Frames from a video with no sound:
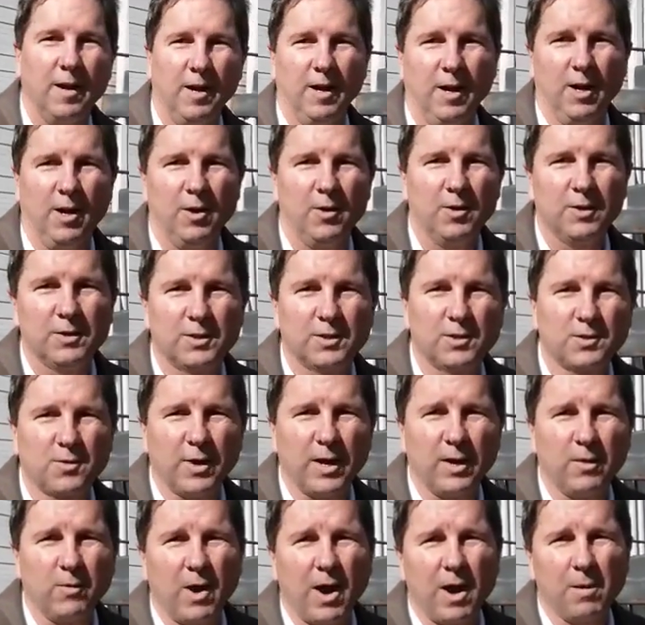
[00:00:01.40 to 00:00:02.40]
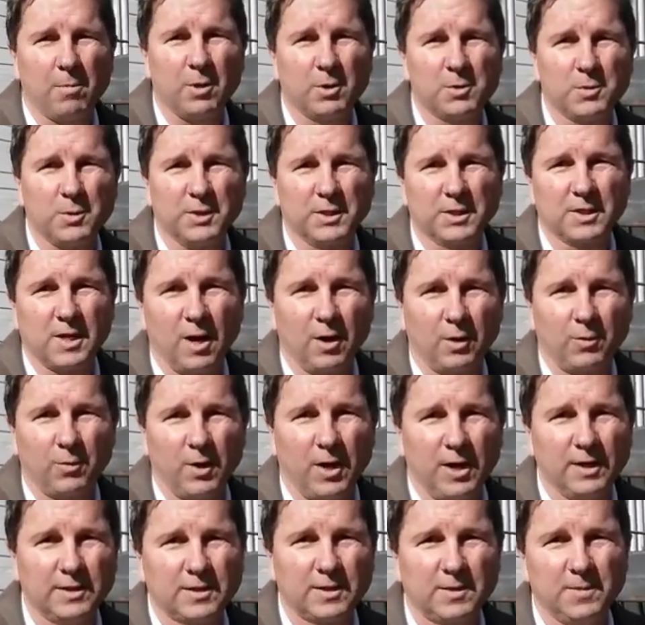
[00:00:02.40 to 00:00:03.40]
Hello, this is Craig Roberts with Skunk
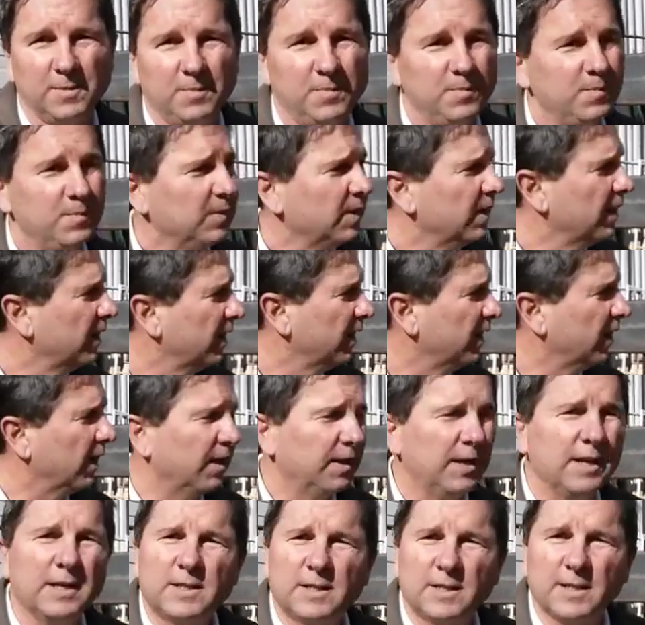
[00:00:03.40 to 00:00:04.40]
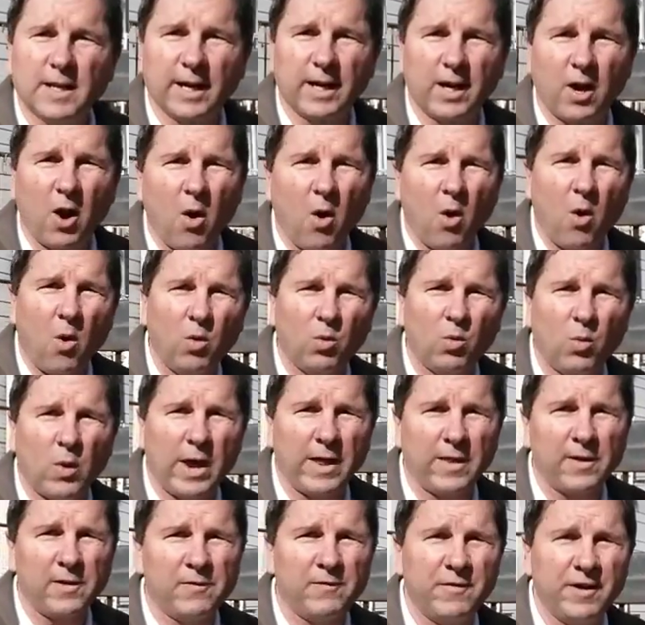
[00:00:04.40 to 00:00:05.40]
Rust, and this is a cold
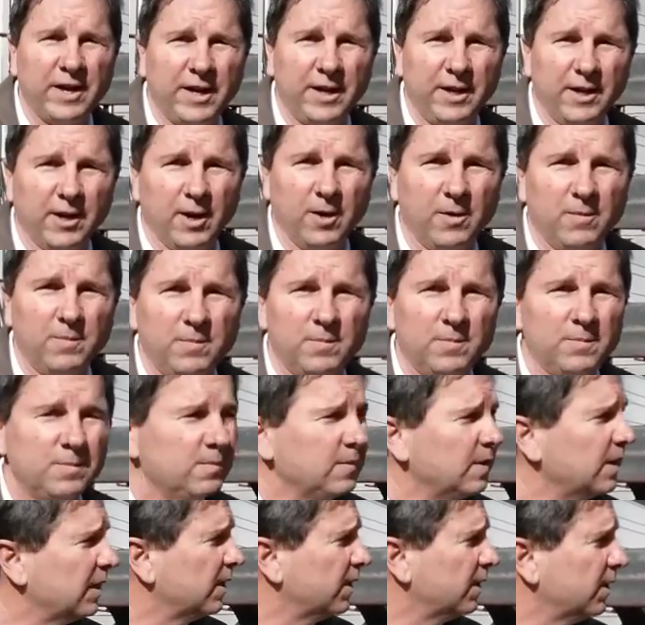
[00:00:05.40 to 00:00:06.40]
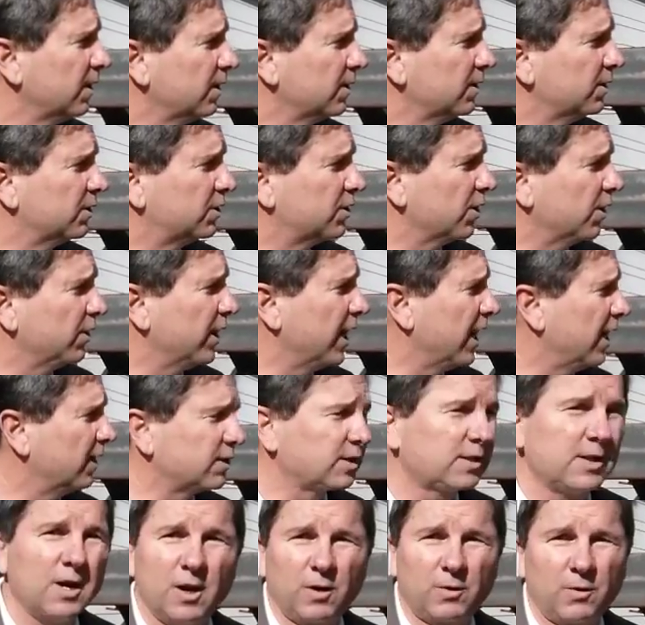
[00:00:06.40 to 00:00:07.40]
weather video to show you how
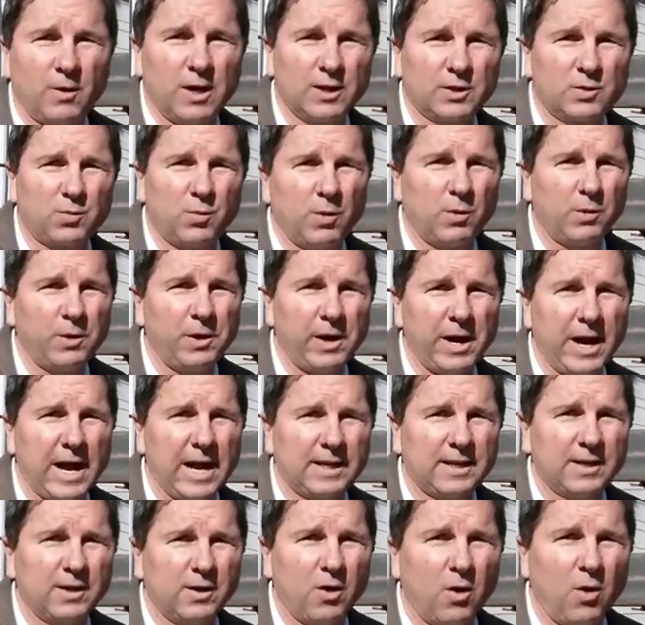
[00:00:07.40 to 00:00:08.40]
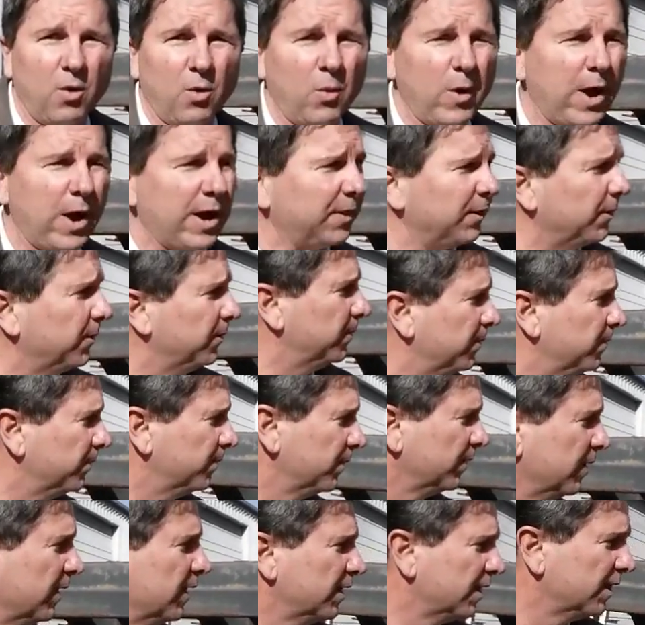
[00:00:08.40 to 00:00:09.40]
skunk rust will react in cold weather.
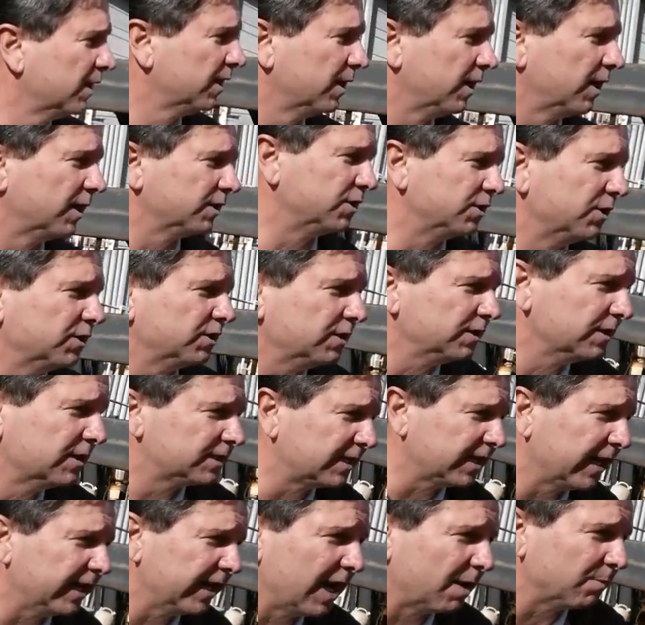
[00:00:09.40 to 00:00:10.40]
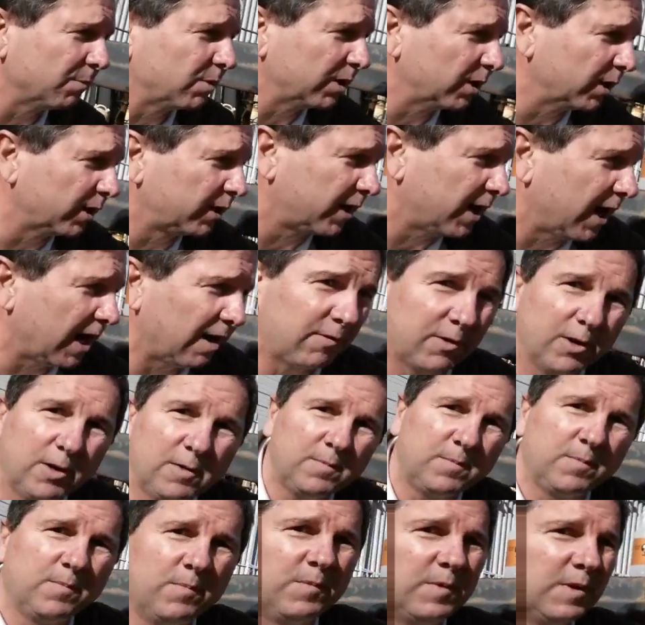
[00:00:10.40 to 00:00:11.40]
As you can see, I'm going to cover